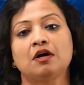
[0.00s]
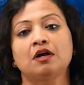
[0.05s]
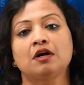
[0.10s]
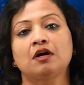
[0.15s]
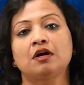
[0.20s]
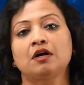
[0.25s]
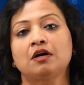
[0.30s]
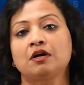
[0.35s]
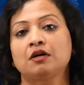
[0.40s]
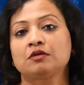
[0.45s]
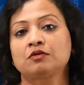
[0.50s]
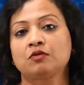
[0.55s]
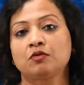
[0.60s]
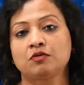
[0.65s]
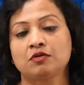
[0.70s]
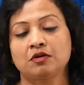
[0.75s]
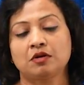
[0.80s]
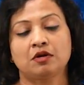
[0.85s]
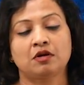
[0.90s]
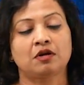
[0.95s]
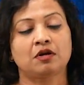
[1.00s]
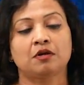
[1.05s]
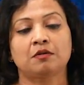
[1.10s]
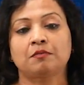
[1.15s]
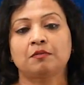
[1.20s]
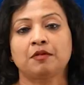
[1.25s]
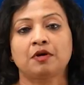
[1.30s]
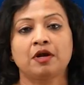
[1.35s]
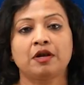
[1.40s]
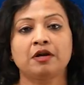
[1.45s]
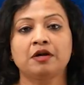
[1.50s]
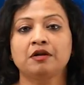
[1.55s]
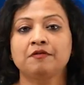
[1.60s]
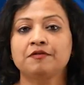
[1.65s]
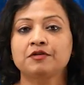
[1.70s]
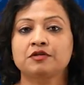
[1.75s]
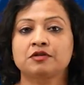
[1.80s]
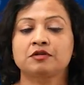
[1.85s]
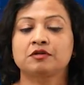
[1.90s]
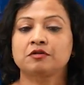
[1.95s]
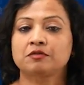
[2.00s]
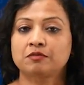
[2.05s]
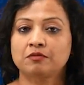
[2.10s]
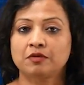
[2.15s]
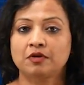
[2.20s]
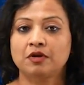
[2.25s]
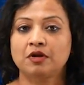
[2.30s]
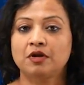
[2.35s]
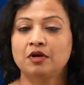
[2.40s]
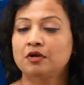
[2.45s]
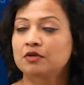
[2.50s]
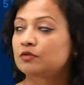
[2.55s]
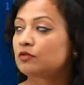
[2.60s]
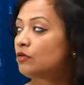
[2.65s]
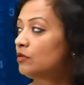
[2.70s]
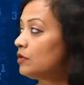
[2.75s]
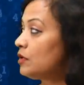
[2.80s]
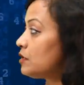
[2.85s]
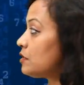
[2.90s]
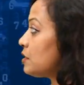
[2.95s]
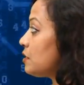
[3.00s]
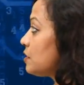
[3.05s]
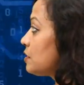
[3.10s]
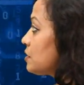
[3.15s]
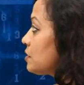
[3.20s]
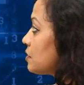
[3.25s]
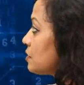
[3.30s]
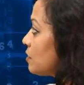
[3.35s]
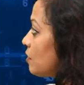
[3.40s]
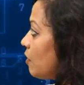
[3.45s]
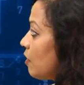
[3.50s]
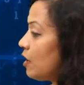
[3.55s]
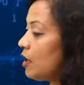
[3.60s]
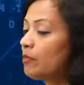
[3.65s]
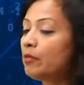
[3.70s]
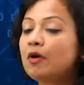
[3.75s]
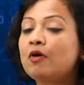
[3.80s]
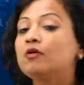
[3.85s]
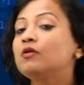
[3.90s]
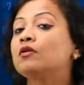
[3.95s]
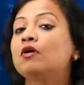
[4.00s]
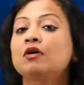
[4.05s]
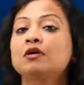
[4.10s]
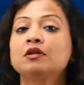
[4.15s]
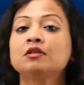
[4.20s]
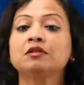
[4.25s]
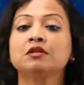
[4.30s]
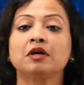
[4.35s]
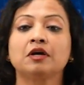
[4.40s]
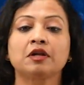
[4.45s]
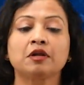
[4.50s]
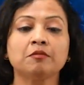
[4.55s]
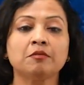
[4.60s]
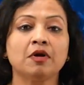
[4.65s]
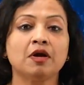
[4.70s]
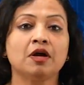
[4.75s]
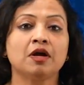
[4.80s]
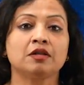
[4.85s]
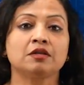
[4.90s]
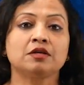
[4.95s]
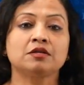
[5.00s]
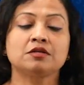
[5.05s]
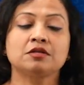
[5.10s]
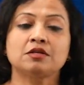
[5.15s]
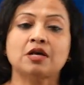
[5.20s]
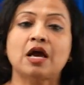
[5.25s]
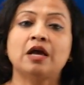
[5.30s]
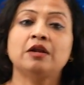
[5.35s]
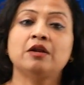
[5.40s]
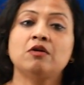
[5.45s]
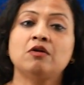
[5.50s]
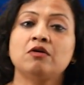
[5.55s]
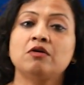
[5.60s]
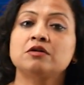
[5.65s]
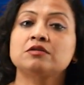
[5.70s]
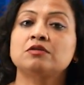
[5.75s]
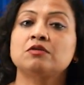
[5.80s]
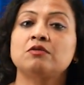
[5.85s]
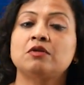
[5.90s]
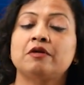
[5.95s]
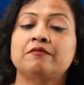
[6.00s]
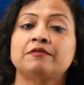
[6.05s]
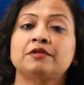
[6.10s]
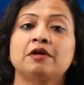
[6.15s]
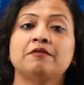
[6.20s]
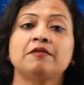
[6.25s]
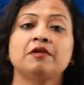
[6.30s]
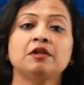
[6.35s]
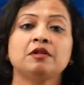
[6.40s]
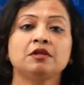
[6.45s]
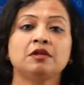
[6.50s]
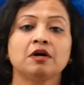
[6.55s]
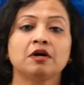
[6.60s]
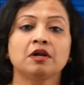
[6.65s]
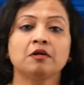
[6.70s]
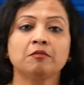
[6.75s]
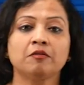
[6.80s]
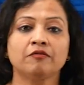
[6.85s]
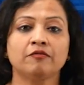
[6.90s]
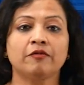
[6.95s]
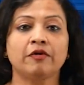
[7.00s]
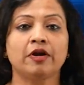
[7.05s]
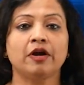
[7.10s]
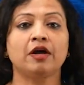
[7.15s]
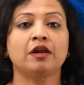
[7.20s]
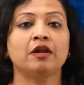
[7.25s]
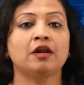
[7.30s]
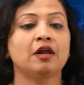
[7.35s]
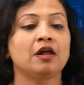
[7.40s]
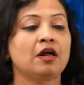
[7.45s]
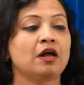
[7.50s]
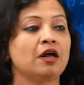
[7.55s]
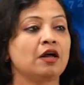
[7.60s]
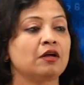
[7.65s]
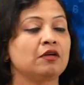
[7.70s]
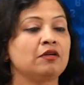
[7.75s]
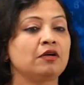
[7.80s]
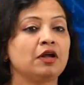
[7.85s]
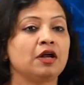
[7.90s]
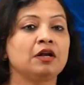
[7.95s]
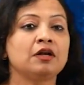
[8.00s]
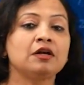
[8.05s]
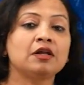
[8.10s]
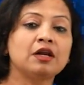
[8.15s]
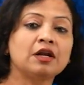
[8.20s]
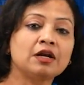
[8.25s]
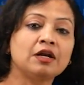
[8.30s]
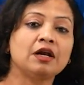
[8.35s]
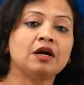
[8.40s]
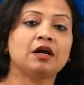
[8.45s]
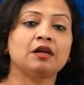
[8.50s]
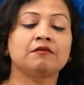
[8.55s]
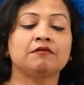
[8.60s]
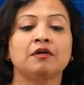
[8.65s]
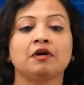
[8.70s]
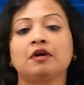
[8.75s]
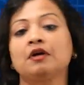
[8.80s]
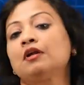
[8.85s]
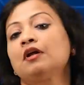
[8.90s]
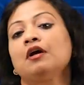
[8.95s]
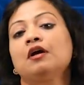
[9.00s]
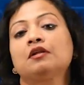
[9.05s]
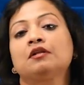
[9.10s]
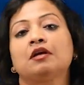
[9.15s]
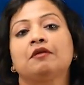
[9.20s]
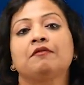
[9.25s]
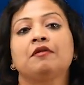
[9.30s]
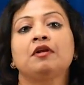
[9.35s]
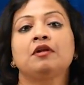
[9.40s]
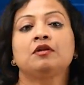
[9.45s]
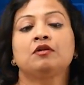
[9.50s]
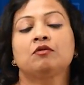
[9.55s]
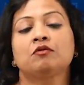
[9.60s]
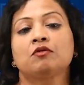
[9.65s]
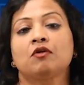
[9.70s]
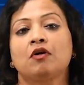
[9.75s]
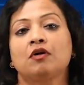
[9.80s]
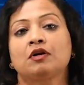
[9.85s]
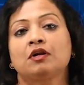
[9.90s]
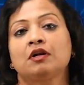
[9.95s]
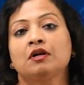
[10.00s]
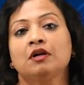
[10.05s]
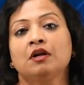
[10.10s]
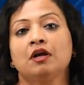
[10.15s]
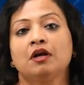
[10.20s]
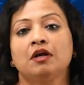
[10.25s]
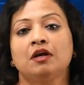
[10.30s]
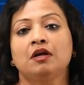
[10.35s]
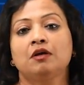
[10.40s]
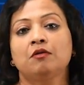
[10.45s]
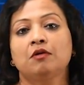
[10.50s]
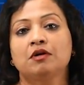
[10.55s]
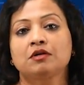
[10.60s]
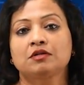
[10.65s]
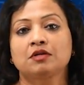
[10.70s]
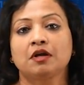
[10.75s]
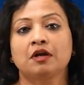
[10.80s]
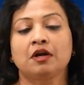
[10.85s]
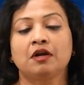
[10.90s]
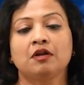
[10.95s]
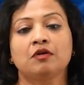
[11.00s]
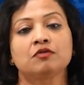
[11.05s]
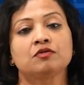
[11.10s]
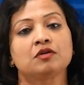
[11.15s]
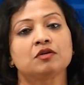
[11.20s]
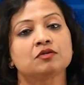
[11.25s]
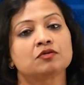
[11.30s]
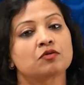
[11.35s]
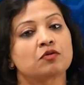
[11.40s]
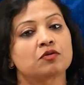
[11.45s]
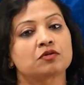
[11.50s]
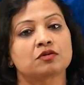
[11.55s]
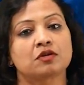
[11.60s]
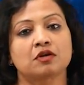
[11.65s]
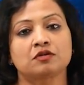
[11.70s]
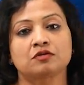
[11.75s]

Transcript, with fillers: uh, so, uh, current division rule. So, this is all about Norton theorem. This is analogous to Thevenin theorem where you can directly convert Thevenin to Norton equivalent circuit using source